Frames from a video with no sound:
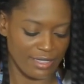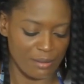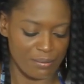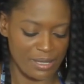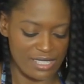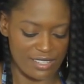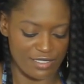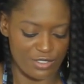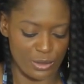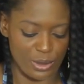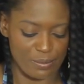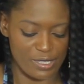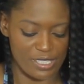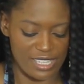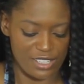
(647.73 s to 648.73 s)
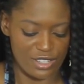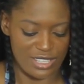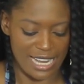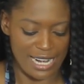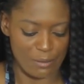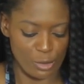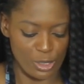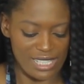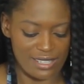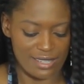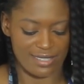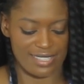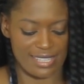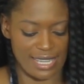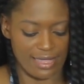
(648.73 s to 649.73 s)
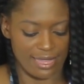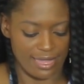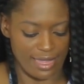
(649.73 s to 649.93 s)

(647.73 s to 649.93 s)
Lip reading: the bits of sweet potatoes, and I'm going to skin